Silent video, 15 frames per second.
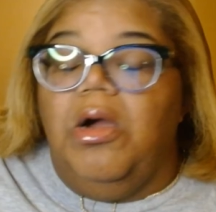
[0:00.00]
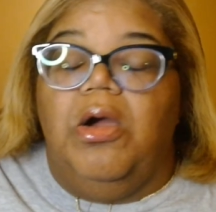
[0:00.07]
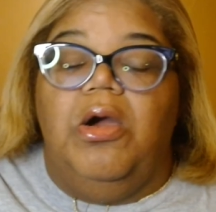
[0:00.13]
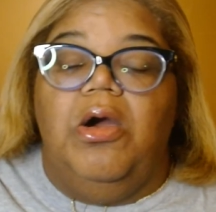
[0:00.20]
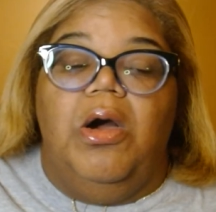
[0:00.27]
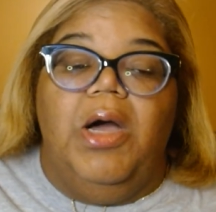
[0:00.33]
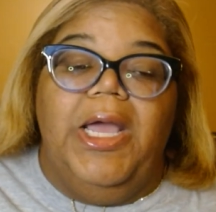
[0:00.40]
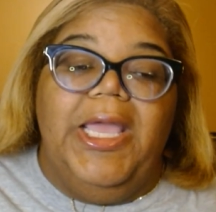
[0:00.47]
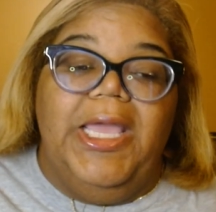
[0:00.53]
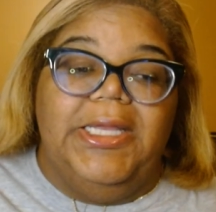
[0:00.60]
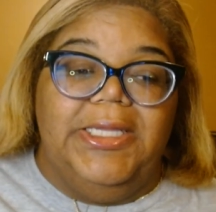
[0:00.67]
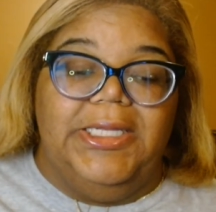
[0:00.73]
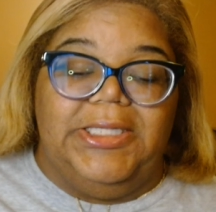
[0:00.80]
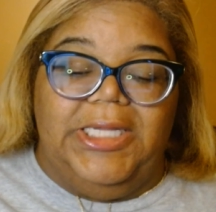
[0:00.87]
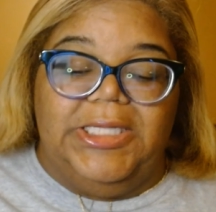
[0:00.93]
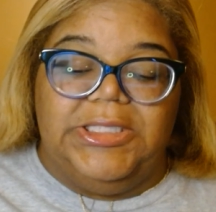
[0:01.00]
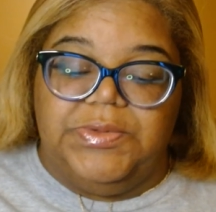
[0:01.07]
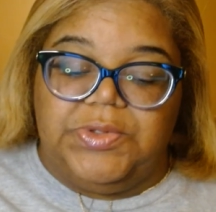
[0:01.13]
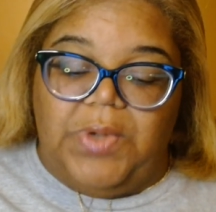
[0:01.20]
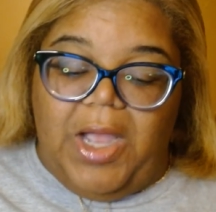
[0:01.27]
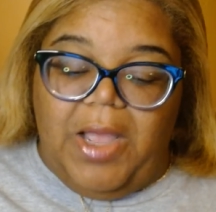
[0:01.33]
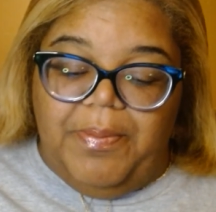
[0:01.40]
Go ahead and hit that
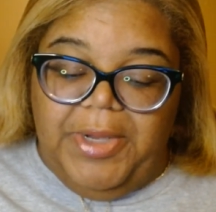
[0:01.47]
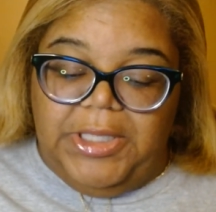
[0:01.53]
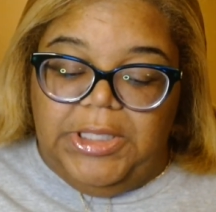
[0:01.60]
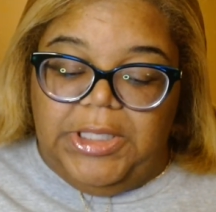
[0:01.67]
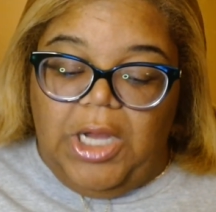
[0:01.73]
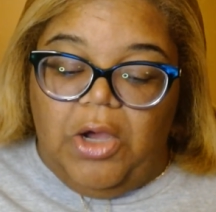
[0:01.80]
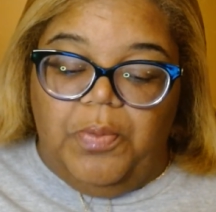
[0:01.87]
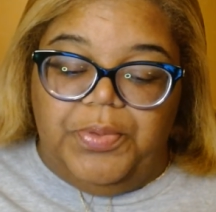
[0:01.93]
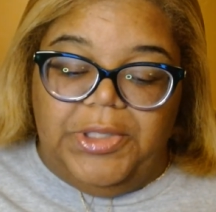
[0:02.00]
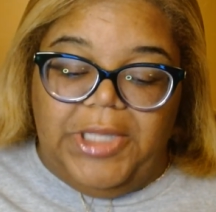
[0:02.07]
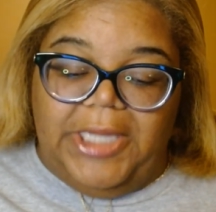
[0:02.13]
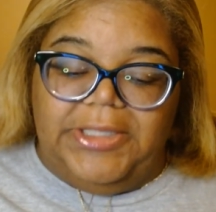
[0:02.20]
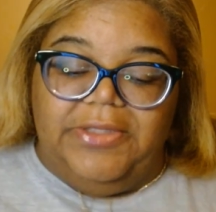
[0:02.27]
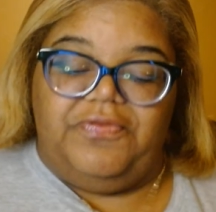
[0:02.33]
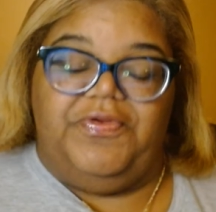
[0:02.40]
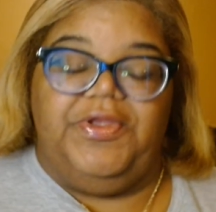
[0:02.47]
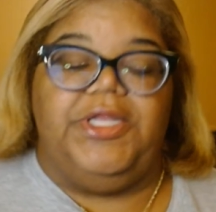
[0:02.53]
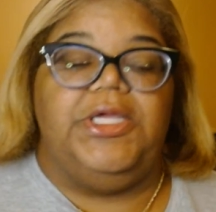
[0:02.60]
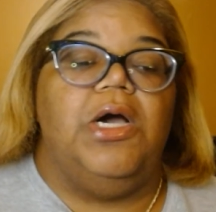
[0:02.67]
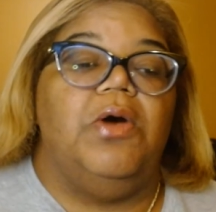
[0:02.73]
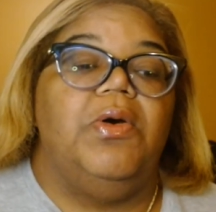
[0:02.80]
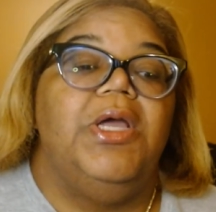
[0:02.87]
subscribe button, and I hope you like this
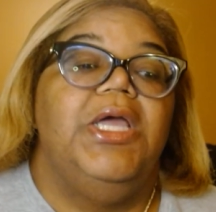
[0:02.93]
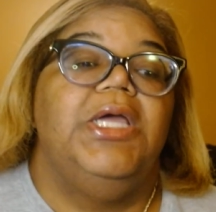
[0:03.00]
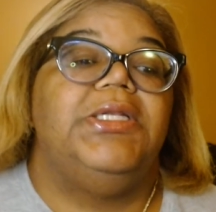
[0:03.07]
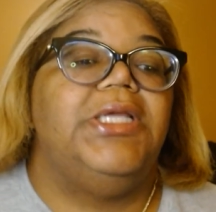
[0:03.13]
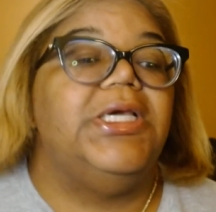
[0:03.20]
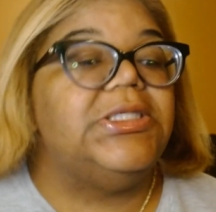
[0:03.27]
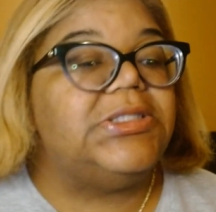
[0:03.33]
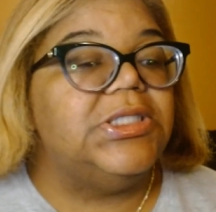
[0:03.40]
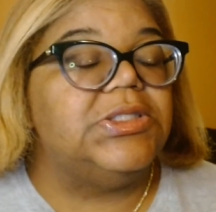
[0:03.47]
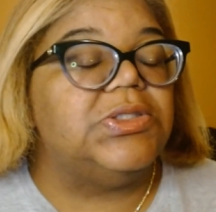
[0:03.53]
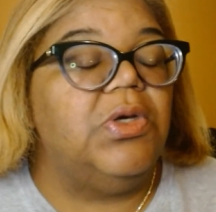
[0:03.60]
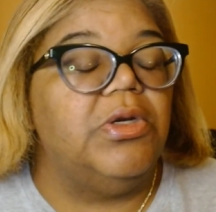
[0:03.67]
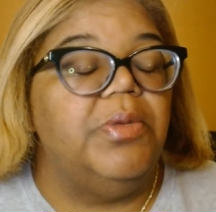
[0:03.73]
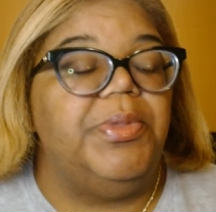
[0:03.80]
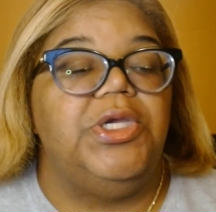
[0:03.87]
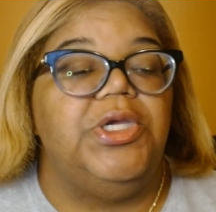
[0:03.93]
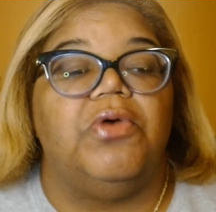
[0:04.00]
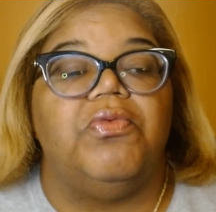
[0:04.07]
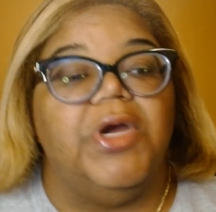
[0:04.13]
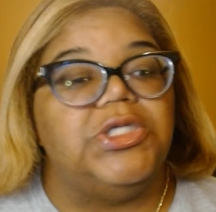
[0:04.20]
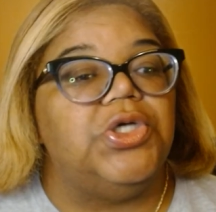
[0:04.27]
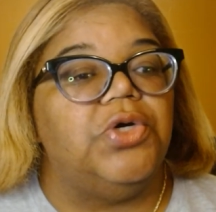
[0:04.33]
video. This is going to be your
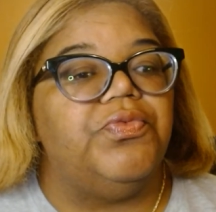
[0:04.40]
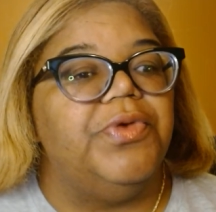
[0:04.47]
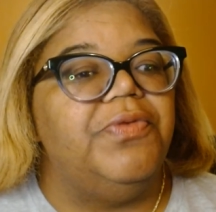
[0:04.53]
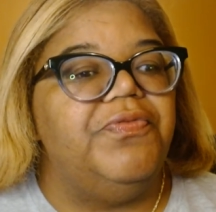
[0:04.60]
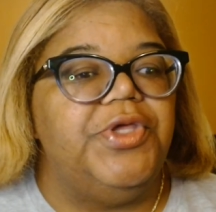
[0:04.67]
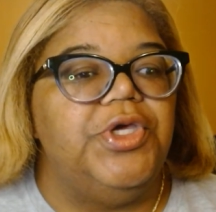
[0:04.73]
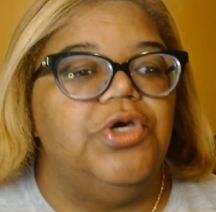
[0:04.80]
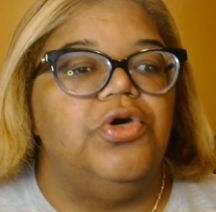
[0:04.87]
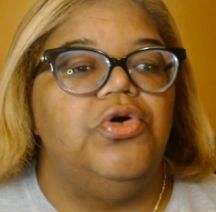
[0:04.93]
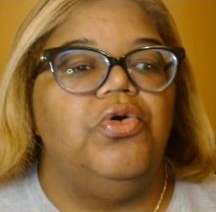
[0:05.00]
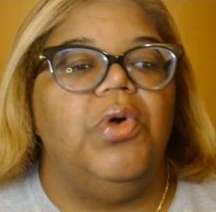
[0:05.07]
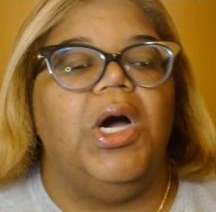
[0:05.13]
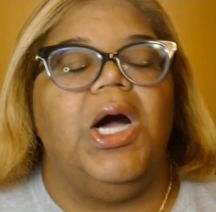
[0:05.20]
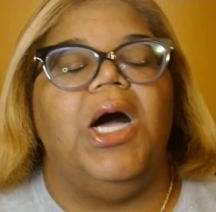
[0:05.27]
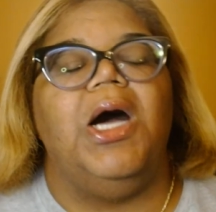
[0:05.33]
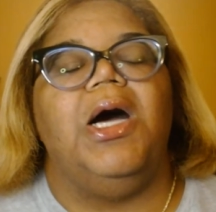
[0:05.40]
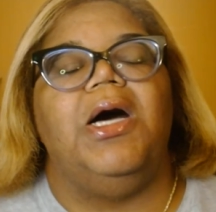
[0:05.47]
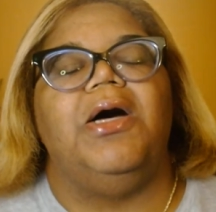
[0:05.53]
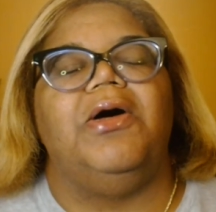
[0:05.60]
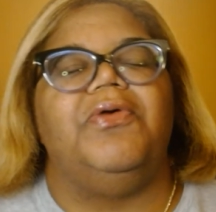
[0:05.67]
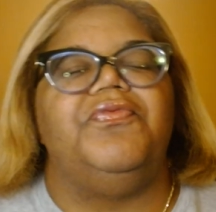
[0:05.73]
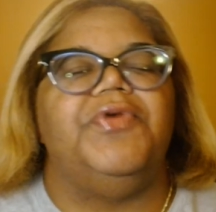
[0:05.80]
retro review
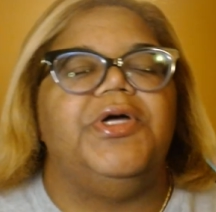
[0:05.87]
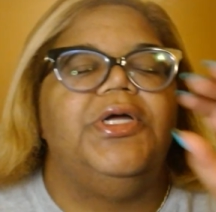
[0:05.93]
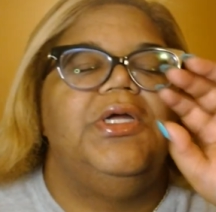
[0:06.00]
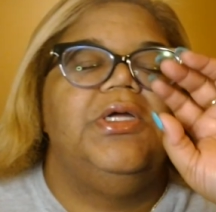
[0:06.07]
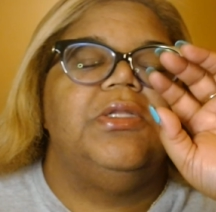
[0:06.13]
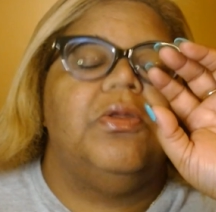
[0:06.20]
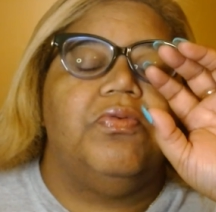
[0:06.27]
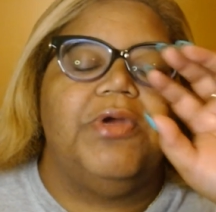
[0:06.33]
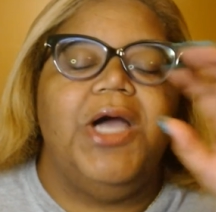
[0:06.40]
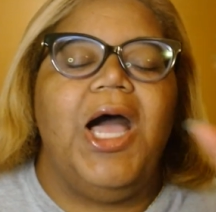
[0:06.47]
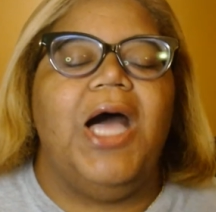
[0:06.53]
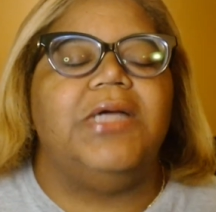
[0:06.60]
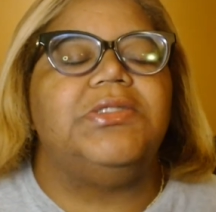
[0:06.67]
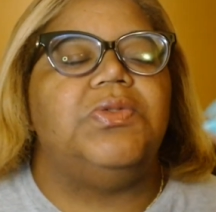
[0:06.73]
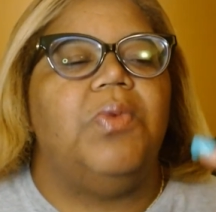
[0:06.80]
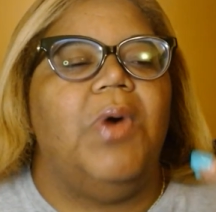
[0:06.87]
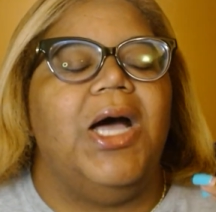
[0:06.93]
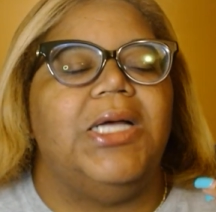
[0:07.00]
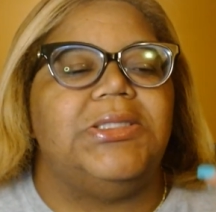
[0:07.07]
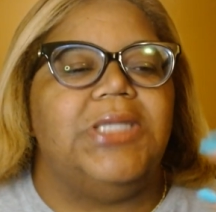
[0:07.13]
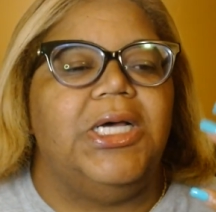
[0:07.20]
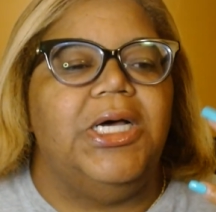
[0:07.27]
of The Real
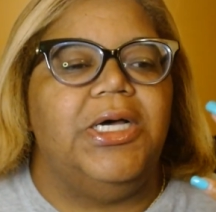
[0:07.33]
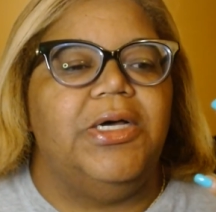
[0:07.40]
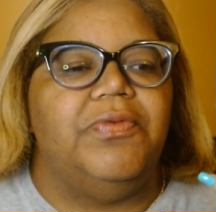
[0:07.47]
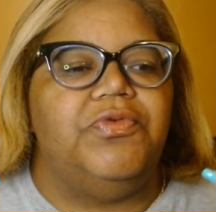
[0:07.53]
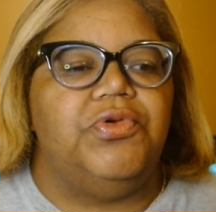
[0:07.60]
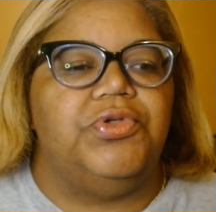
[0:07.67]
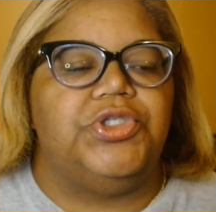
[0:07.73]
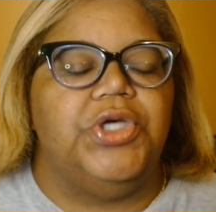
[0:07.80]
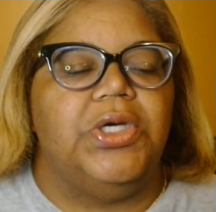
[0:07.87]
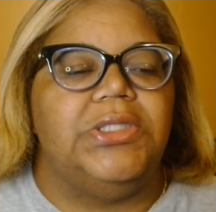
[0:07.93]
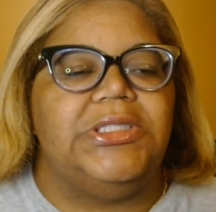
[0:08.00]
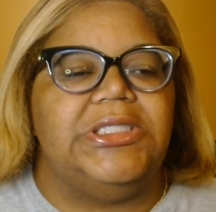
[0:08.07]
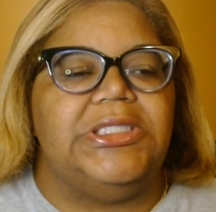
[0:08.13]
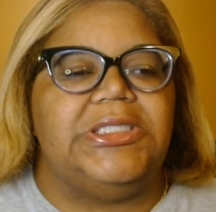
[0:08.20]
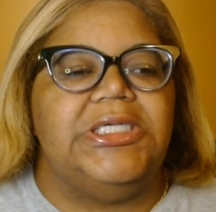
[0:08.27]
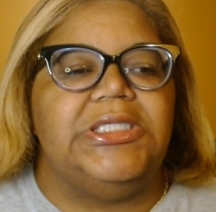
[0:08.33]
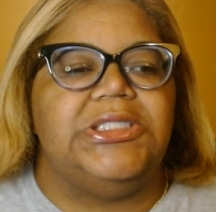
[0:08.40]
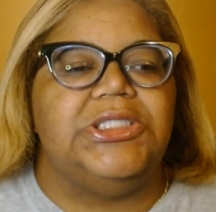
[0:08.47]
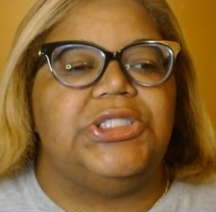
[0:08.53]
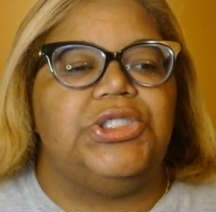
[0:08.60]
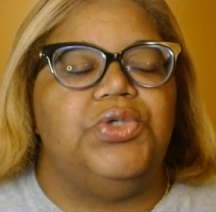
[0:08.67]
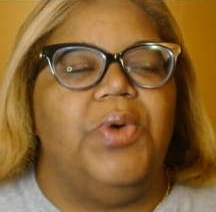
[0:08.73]
Housewives of New Jersey,
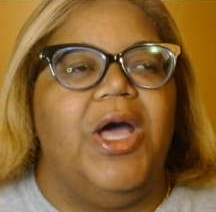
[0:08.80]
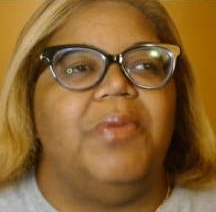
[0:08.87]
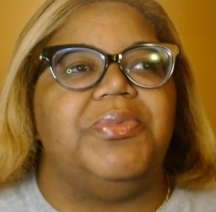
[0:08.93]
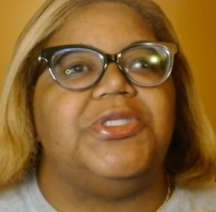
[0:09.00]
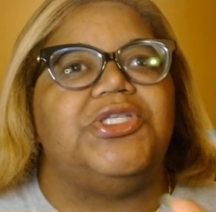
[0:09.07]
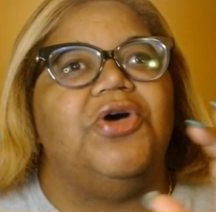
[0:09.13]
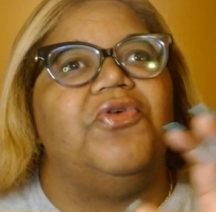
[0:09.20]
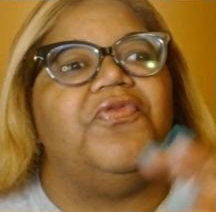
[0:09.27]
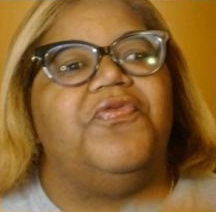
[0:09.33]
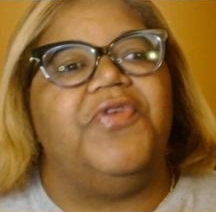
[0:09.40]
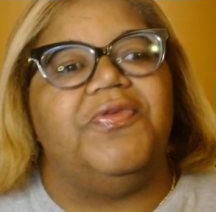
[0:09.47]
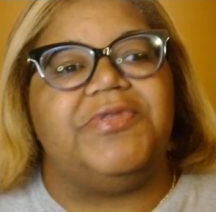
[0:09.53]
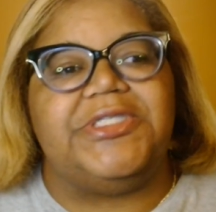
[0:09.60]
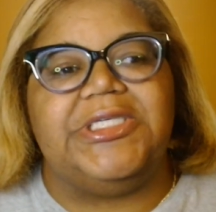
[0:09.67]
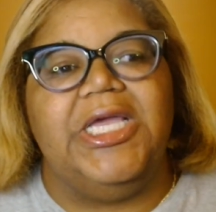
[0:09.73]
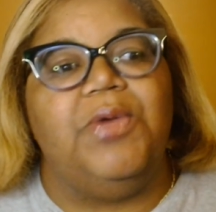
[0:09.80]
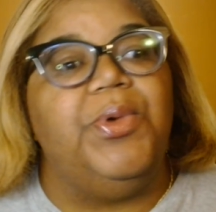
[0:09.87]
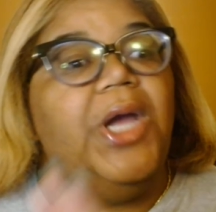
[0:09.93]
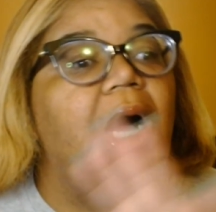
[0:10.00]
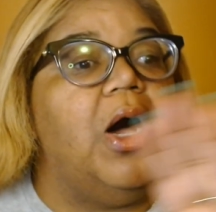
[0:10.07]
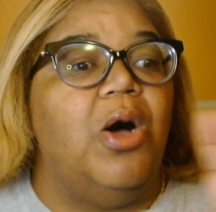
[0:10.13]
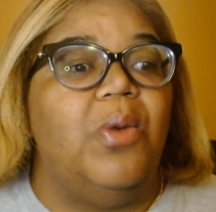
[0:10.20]
Season 2, Episode 15. We
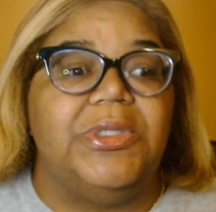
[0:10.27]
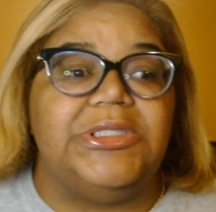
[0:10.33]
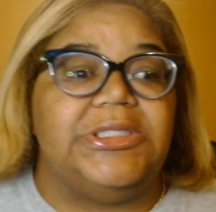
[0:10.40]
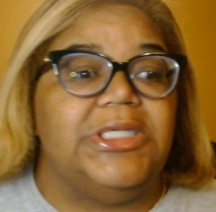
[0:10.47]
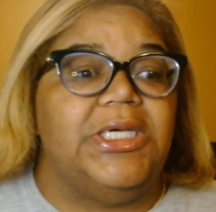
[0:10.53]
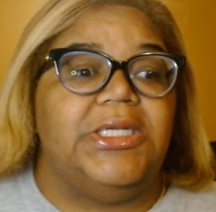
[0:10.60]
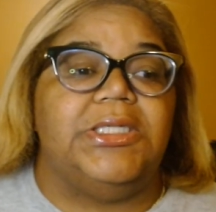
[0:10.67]
are almost done.